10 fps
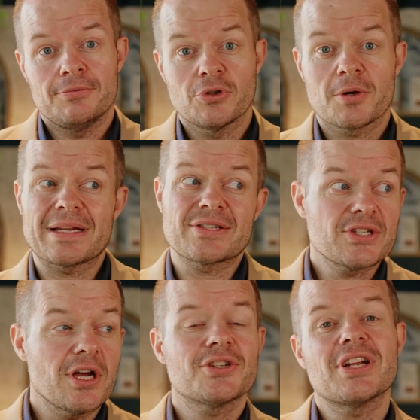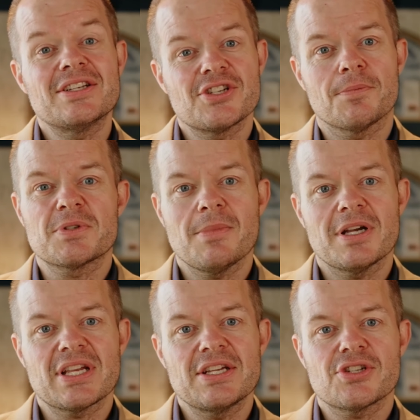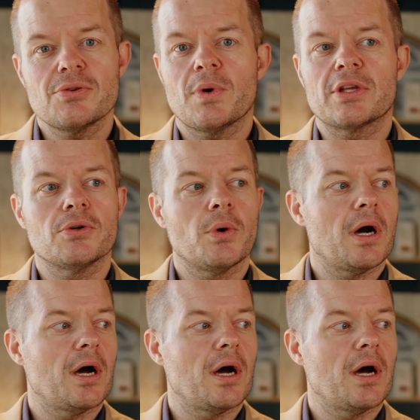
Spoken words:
Not about search engine optimization, where you